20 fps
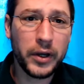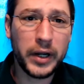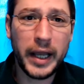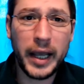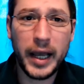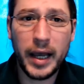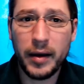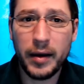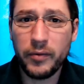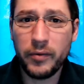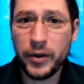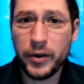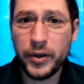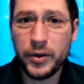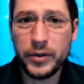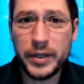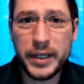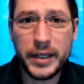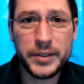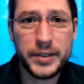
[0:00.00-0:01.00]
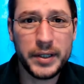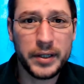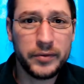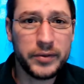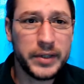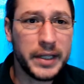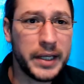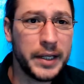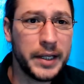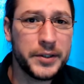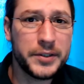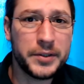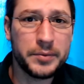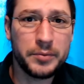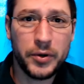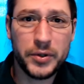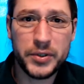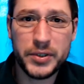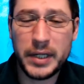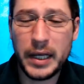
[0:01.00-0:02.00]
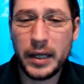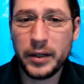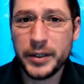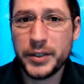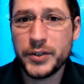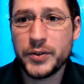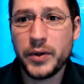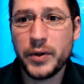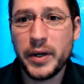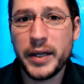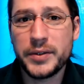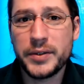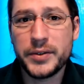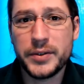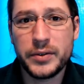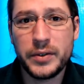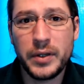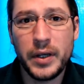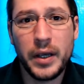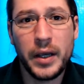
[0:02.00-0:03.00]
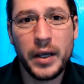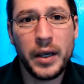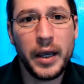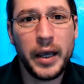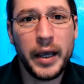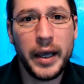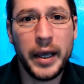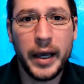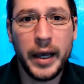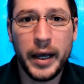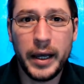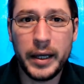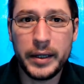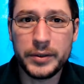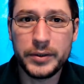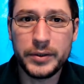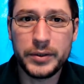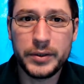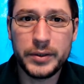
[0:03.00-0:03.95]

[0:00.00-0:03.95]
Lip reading: to have a unique set of needs and personality traits. And